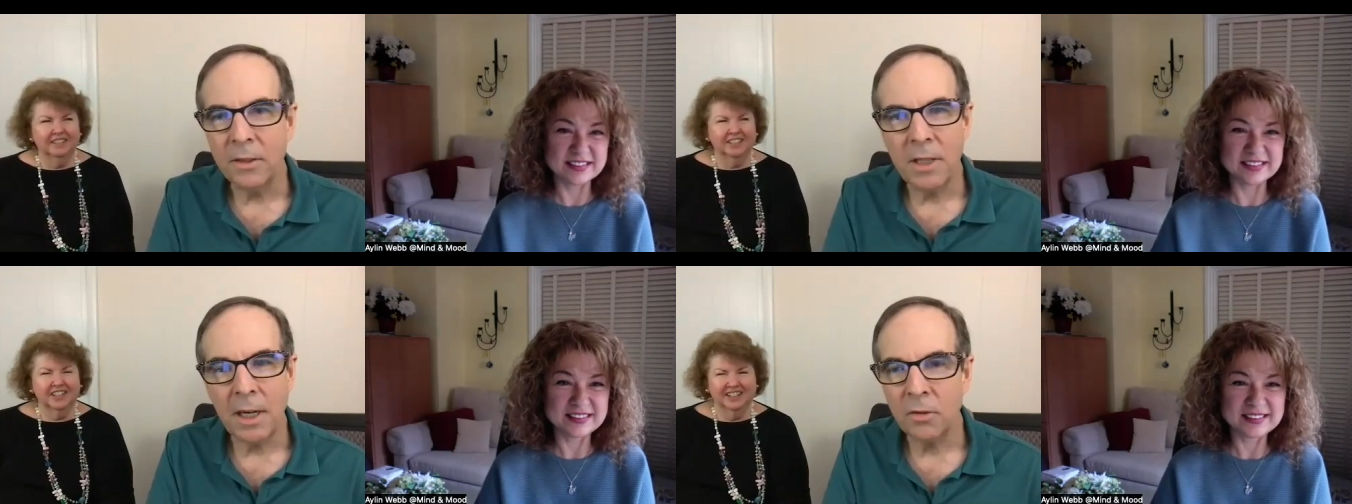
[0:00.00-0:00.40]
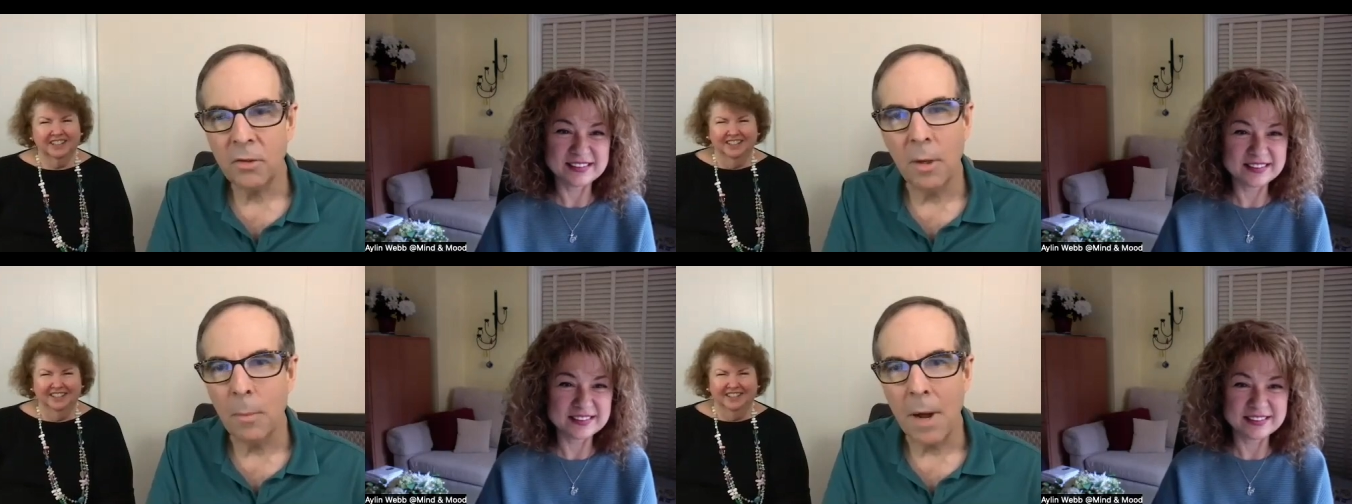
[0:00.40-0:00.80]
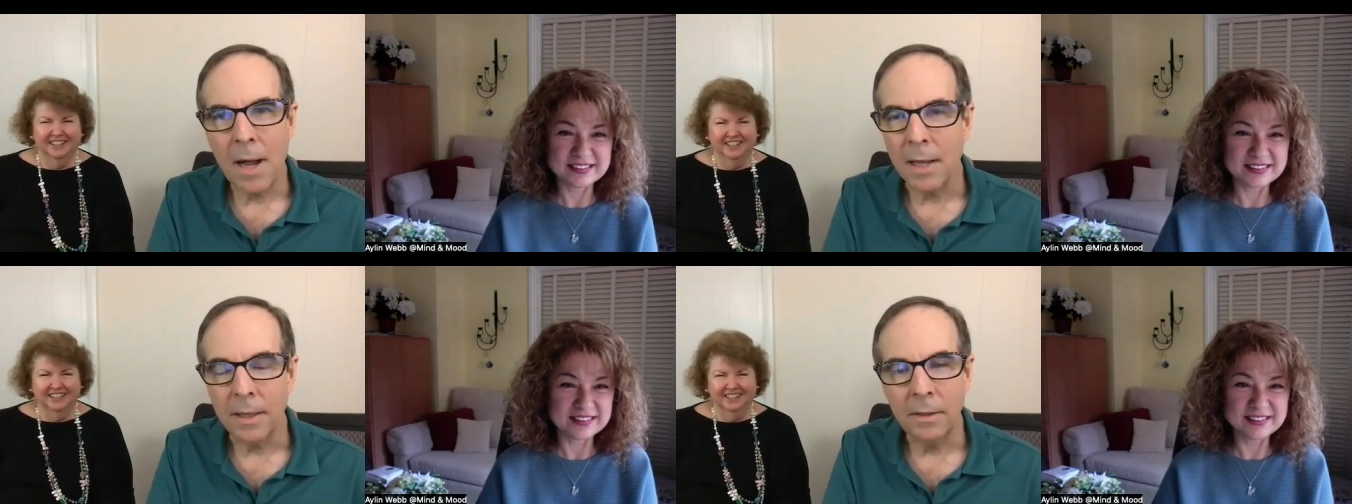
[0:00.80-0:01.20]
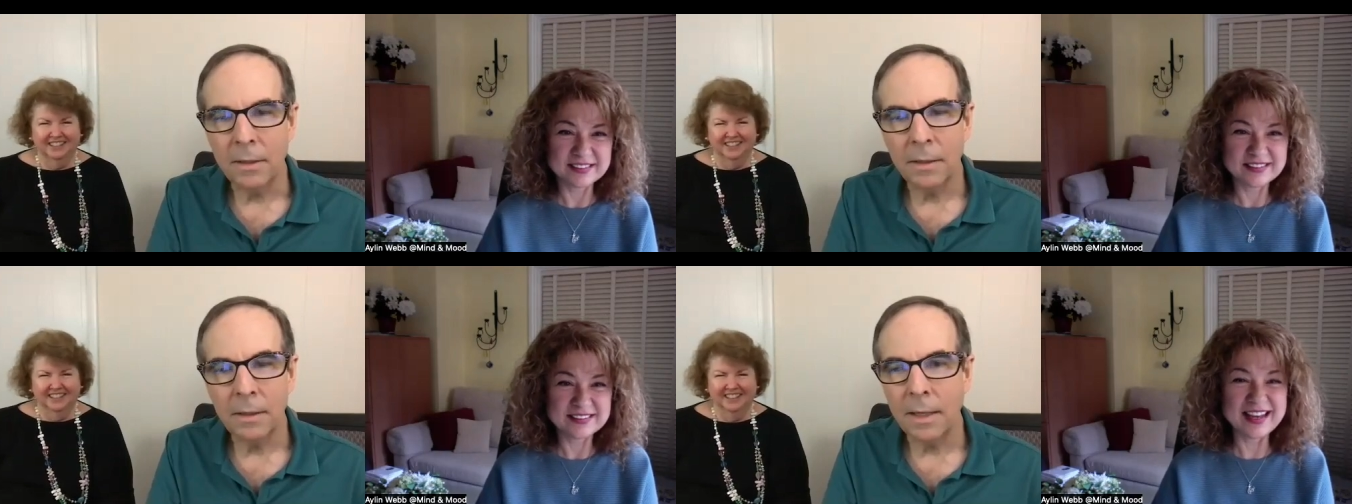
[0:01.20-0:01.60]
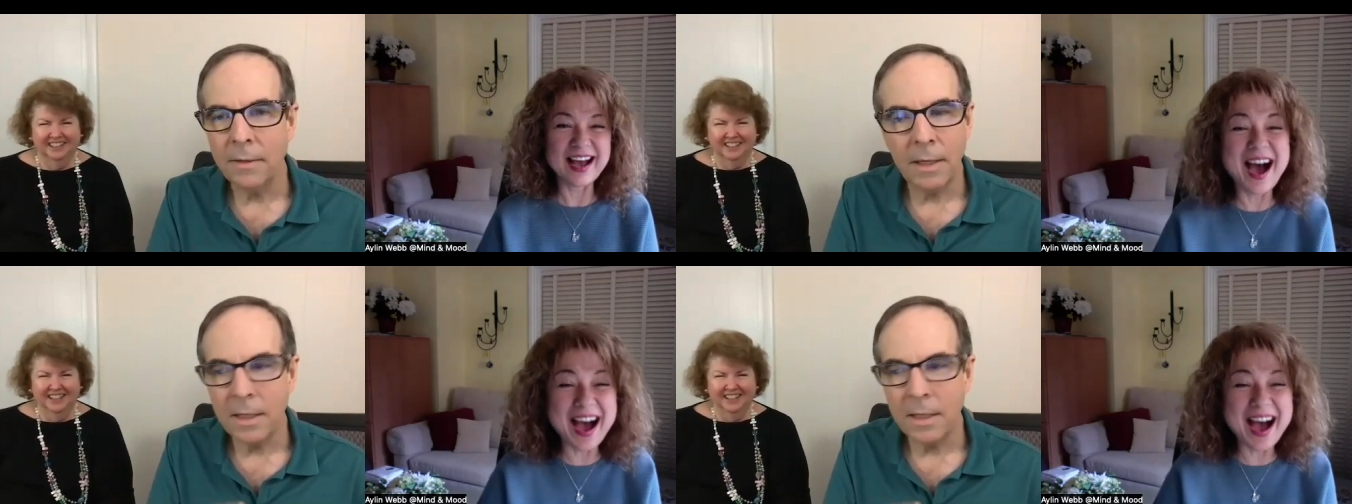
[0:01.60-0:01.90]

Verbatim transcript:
Speaker 1: chair's going to mind. And then he